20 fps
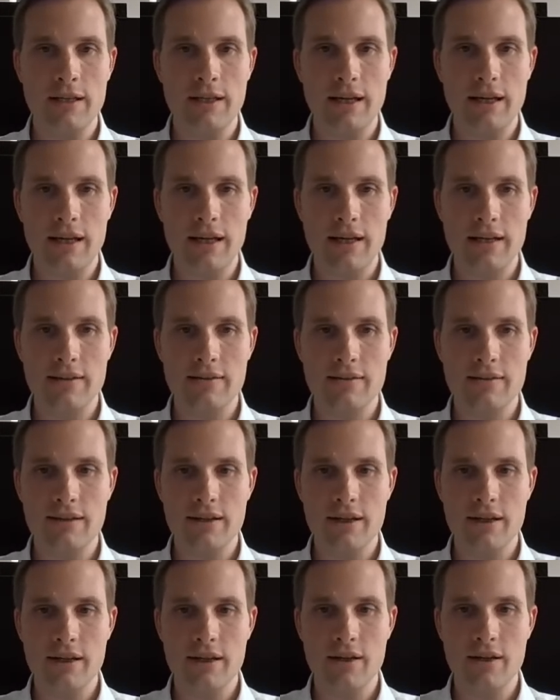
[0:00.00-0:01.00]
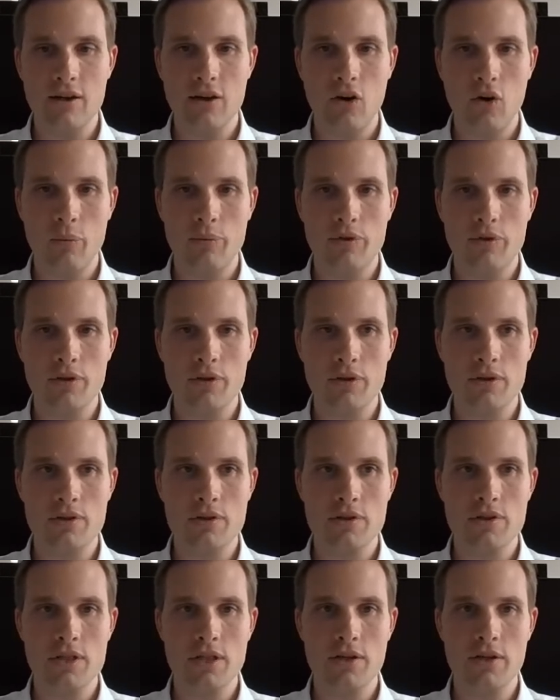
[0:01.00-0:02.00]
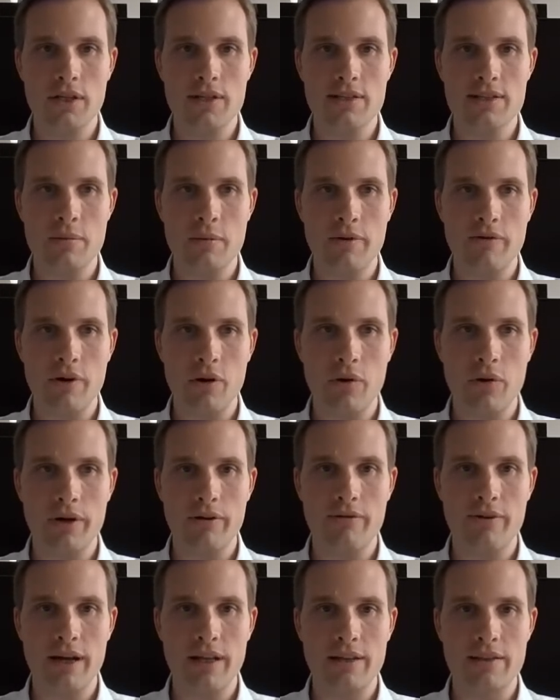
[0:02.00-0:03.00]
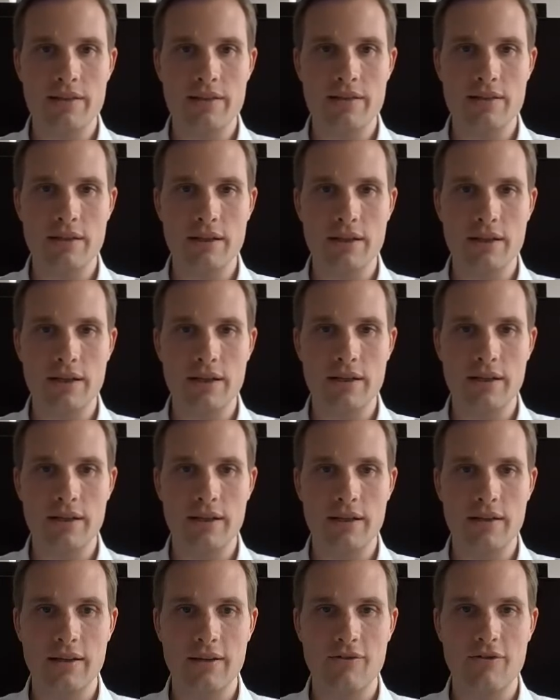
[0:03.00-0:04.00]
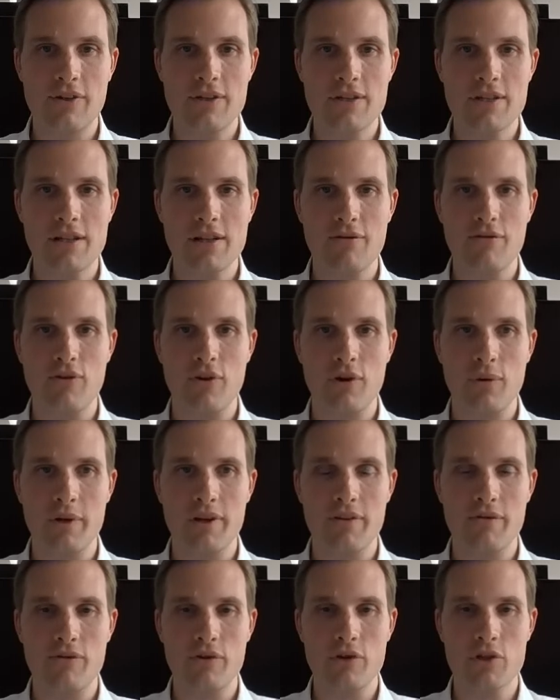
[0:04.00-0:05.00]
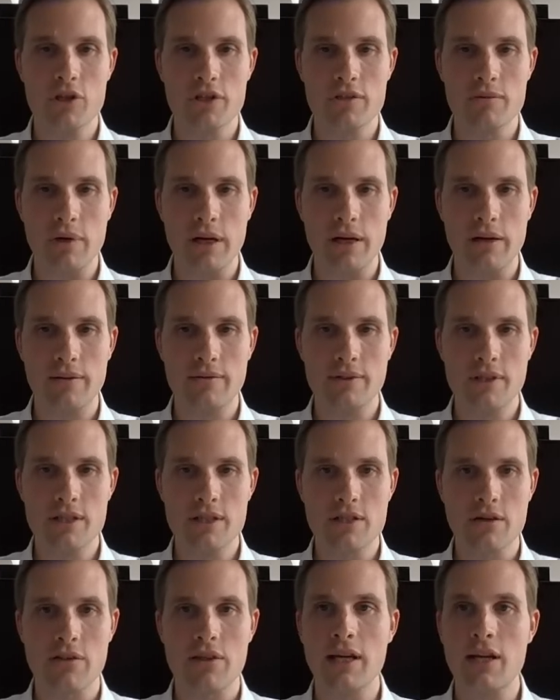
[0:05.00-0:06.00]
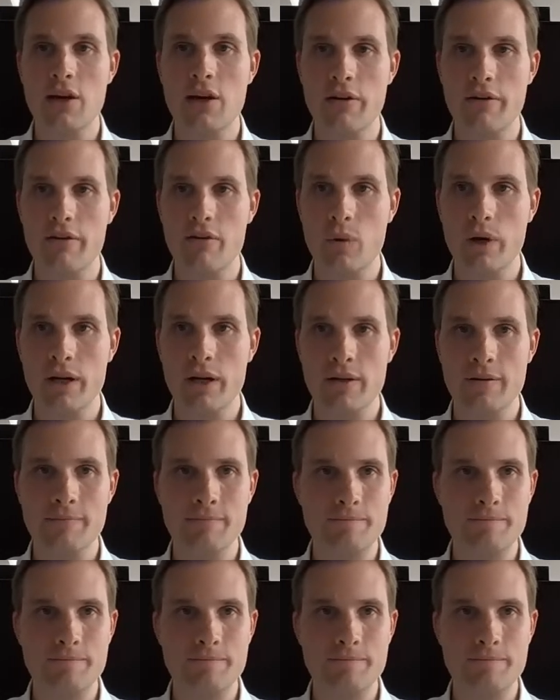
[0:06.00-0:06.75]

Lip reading: and hope to see you at some of our events in physical form in the future as well. So thank you, everyone.